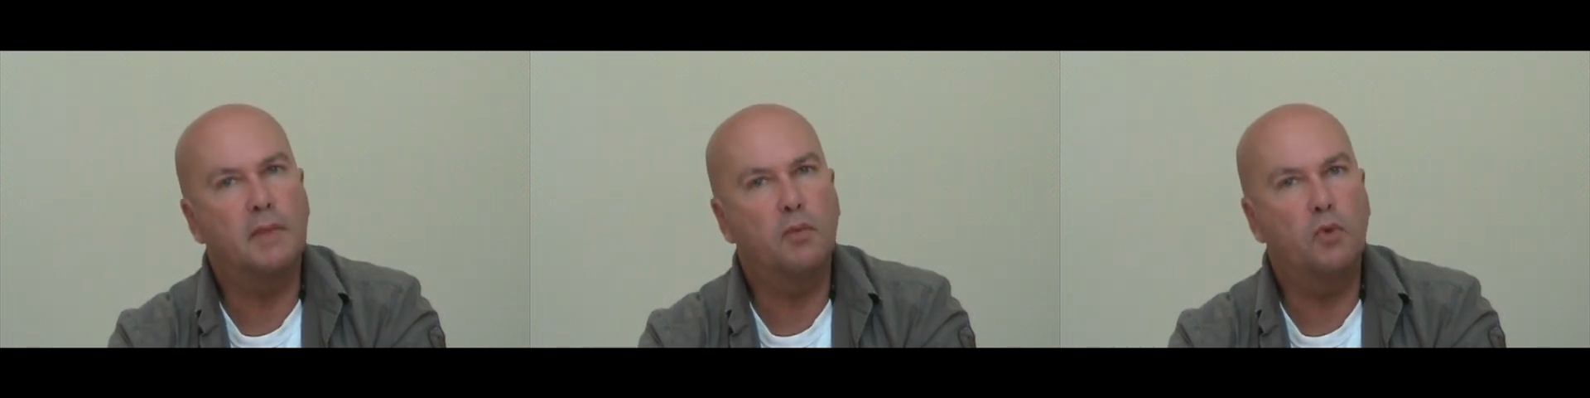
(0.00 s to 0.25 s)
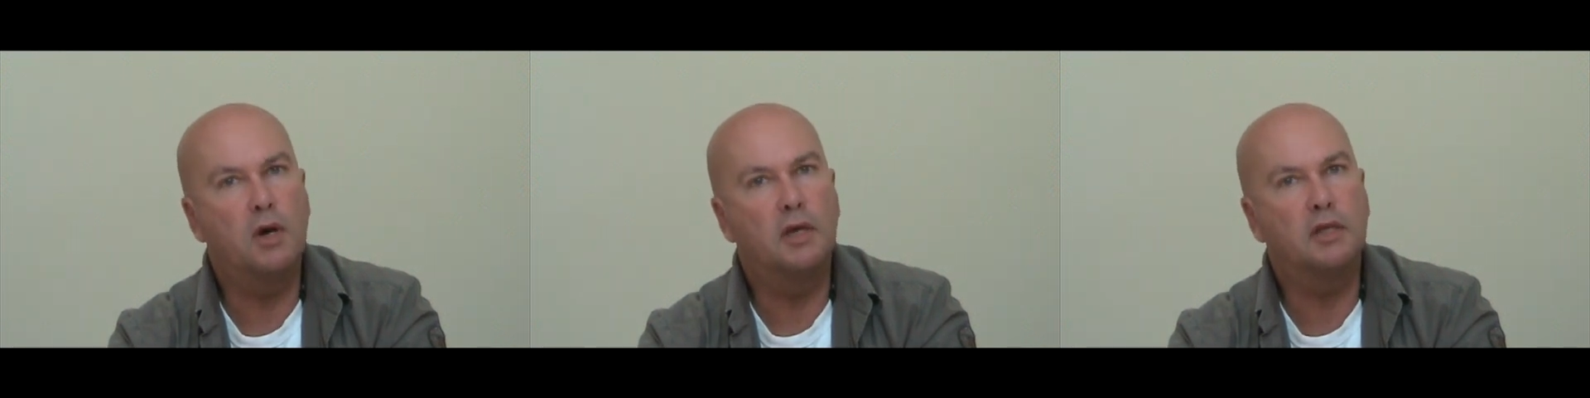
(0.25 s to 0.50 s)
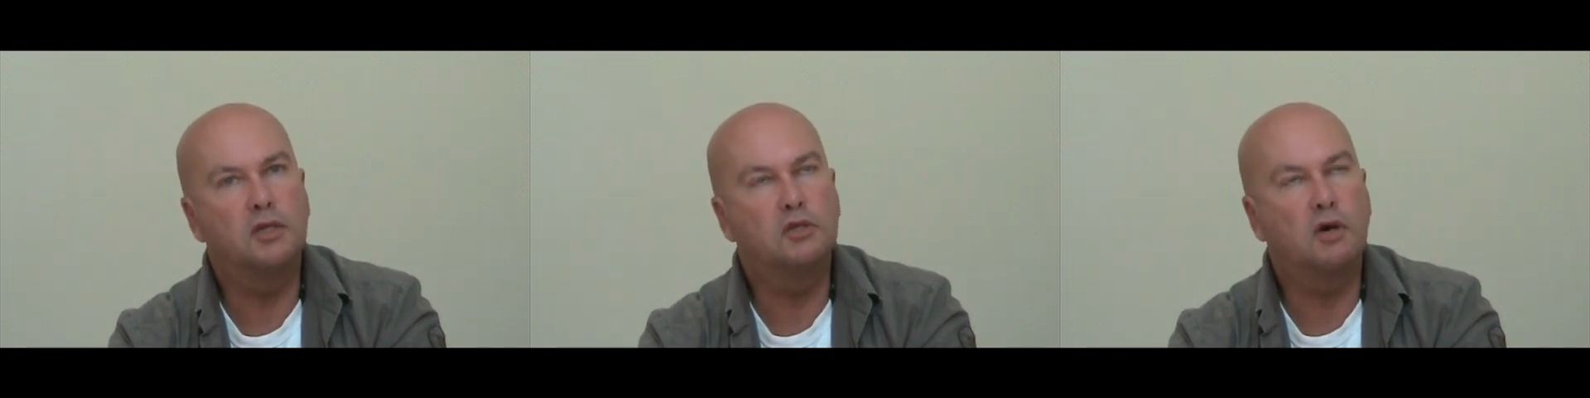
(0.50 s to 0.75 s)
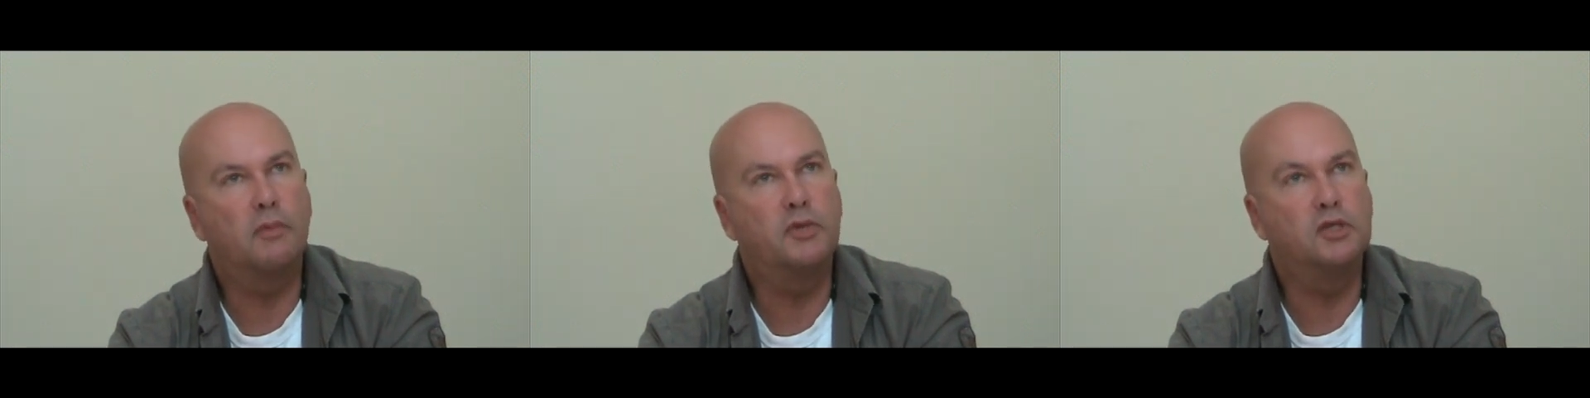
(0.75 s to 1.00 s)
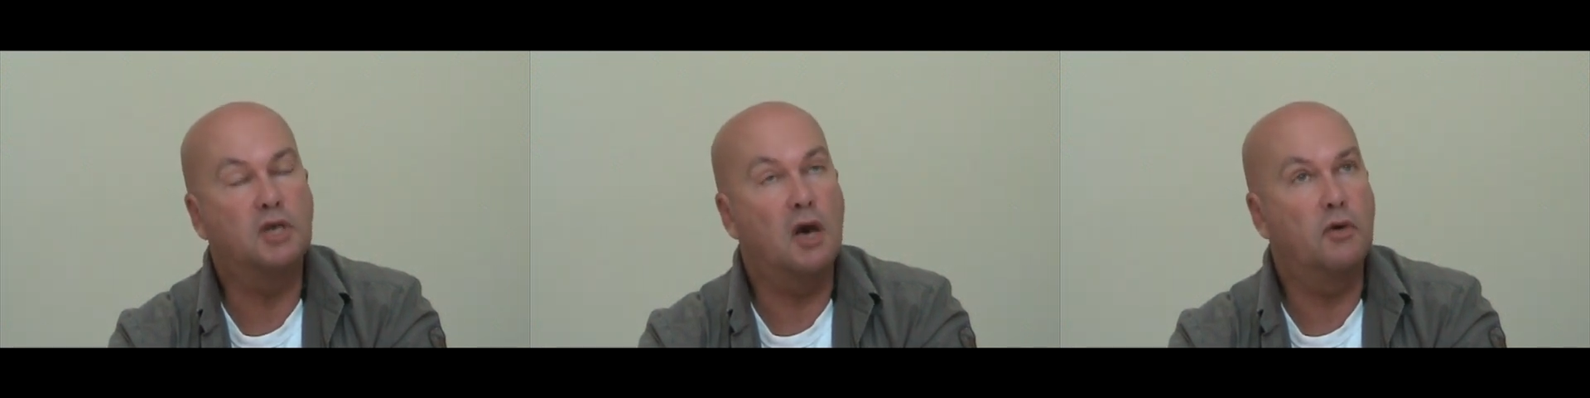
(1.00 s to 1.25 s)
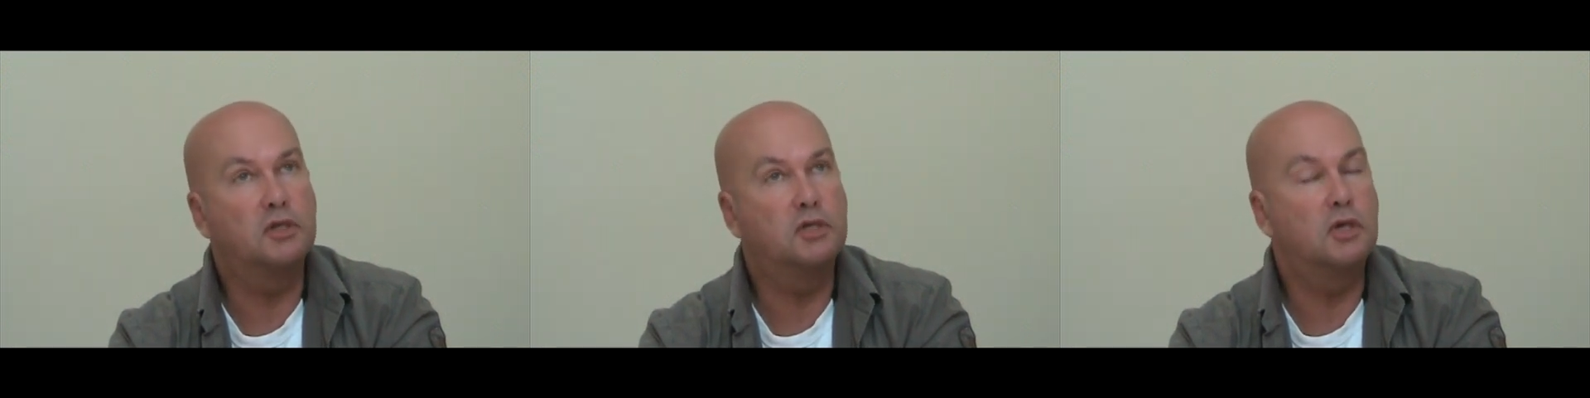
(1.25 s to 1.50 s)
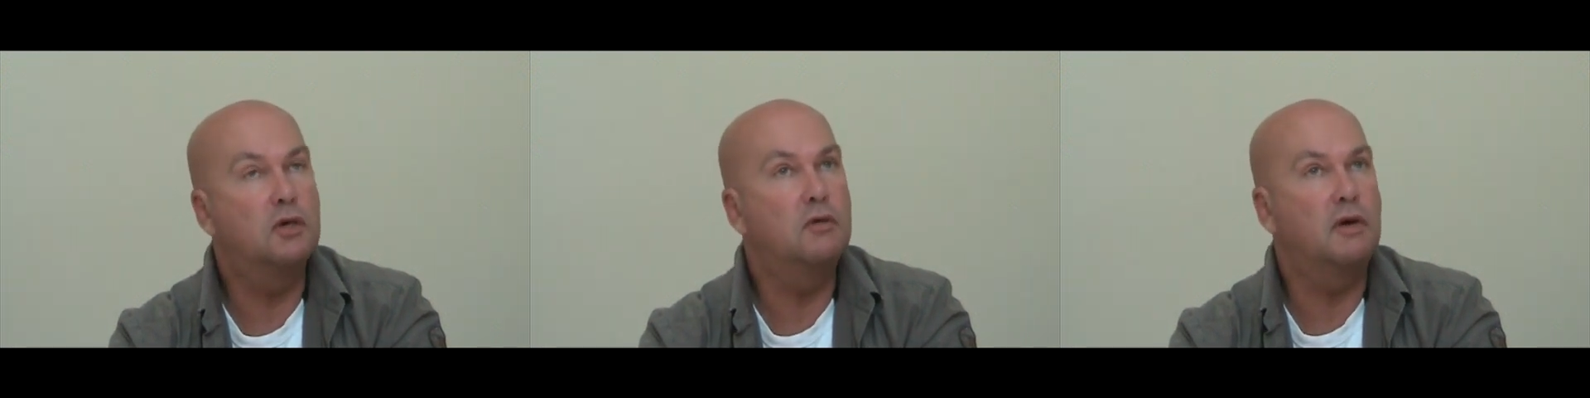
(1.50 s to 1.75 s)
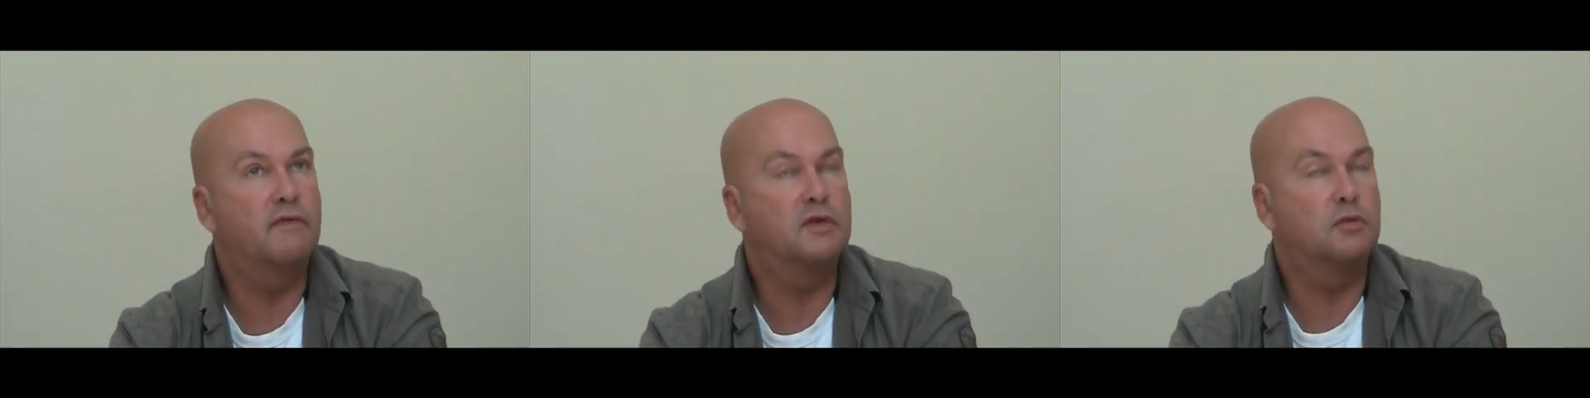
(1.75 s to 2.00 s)
where are these copies going
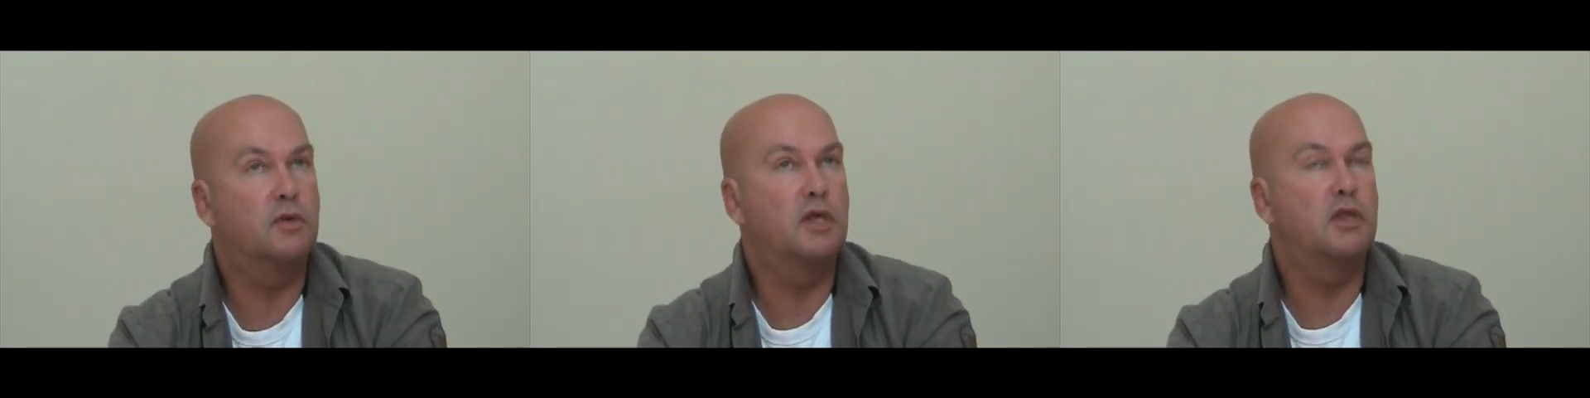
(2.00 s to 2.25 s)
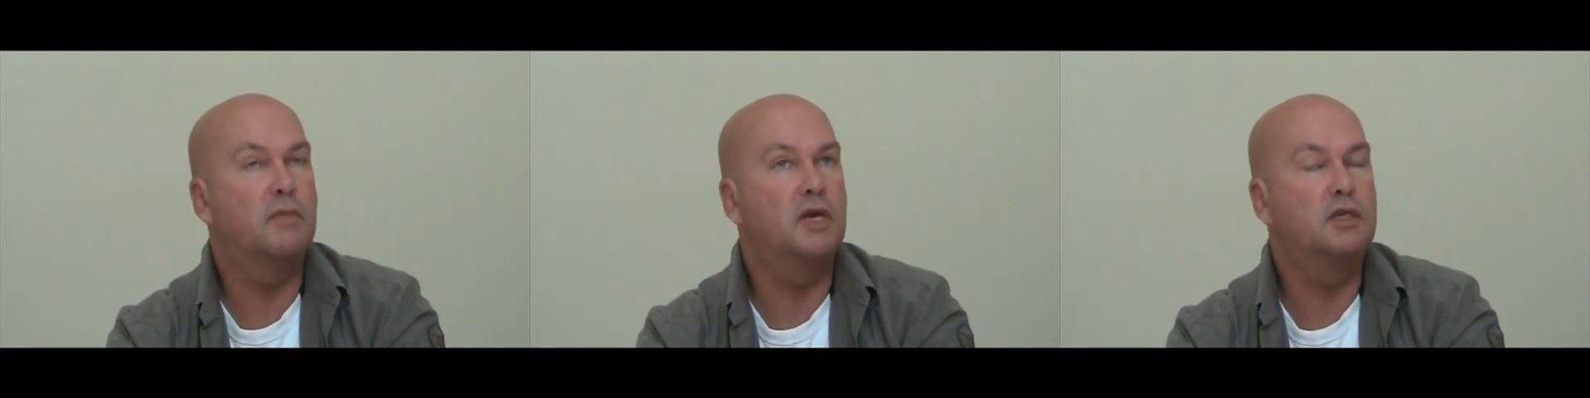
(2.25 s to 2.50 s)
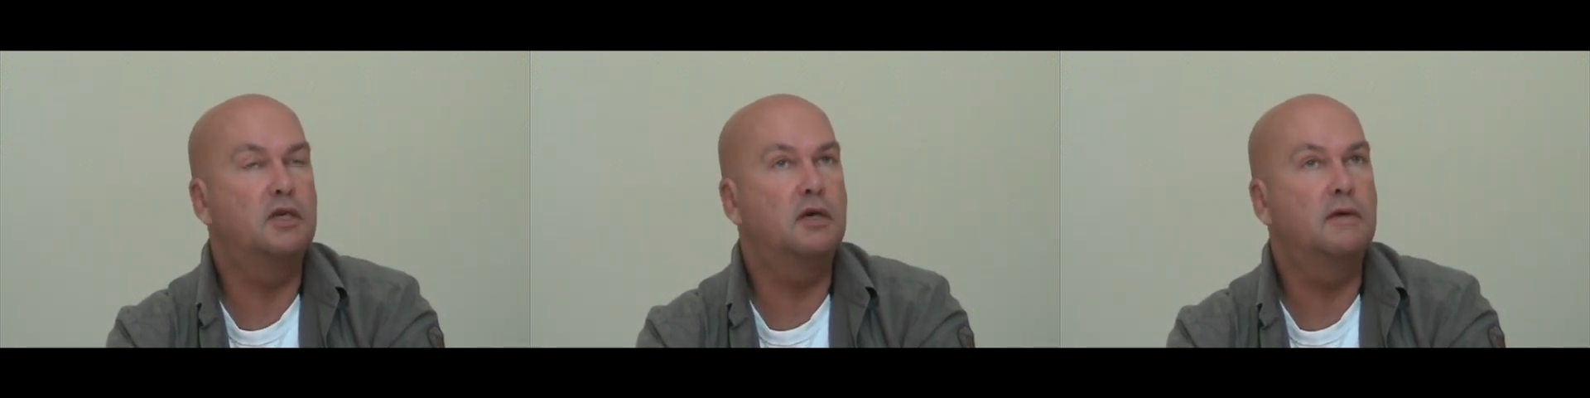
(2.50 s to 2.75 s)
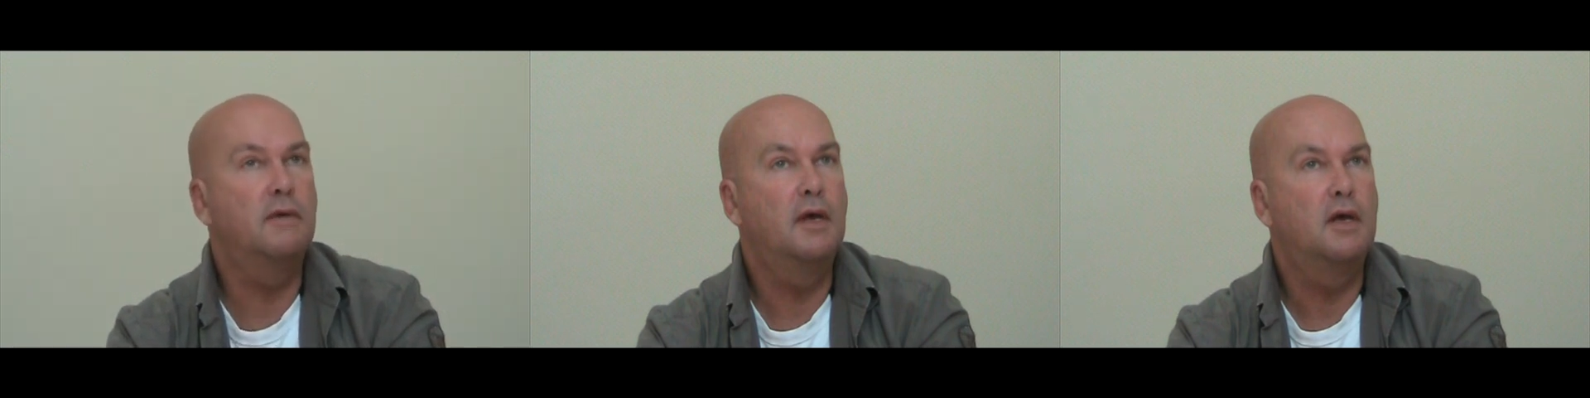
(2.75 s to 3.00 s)
to if it's within the media,